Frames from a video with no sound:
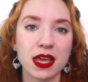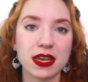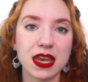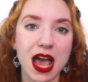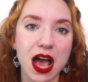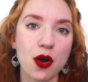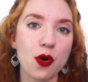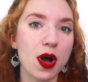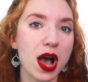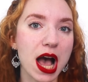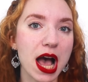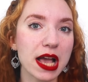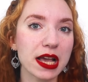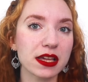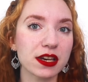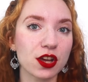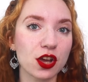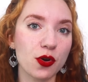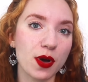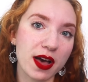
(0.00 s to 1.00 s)
Now, I
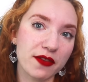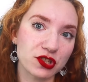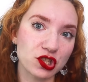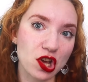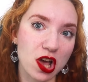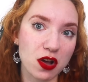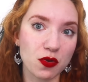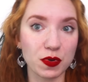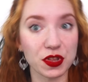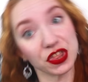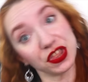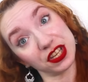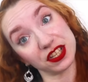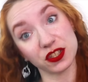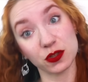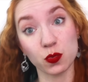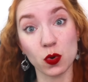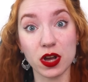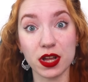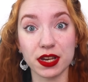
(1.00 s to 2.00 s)
gotta go have a talk with
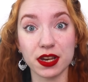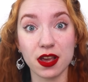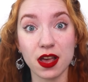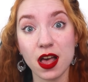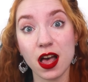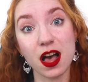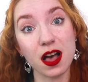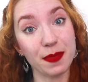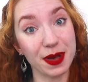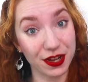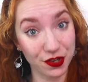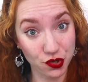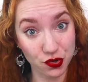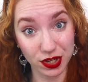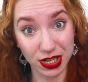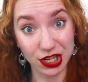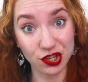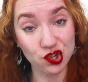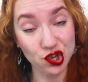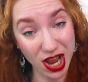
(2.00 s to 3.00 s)
this one about
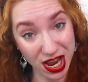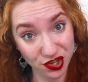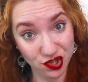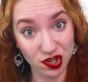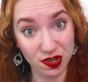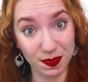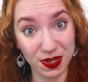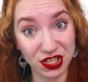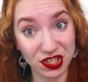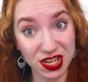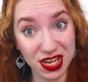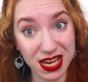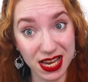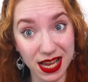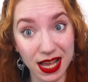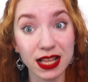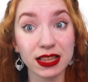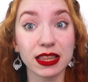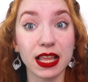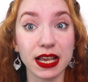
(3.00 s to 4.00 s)
treating
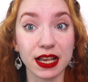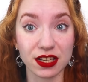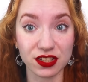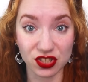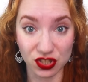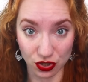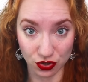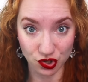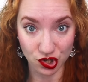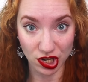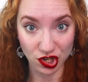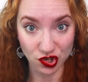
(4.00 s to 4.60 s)
ChatGPT like a search